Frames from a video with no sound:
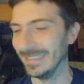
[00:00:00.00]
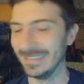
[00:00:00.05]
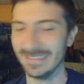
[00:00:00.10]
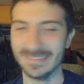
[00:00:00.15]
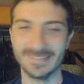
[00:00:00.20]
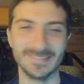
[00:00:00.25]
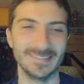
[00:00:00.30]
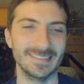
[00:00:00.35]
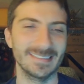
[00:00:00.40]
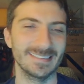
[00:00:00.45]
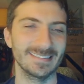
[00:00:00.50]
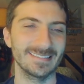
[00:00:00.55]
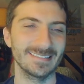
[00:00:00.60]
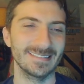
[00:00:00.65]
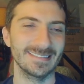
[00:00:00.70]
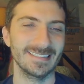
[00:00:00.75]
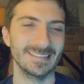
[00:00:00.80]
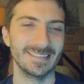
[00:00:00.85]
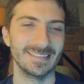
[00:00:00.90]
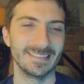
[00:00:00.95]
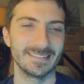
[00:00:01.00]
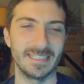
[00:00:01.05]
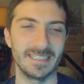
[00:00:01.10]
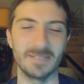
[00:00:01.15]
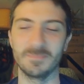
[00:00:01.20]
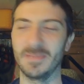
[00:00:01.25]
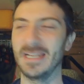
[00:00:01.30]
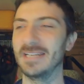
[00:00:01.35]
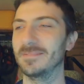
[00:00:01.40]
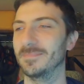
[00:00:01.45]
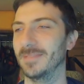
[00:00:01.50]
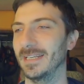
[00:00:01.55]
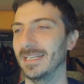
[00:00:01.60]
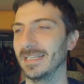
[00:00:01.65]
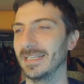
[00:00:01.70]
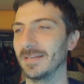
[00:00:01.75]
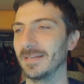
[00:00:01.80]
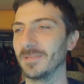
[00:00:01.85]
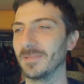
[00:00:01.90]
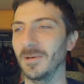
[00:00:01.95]
Oh, man. Damn, Peyton
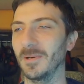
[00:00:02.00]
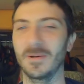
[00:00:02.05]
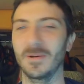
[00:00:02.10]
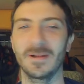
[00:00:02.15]
Manning. I'm going.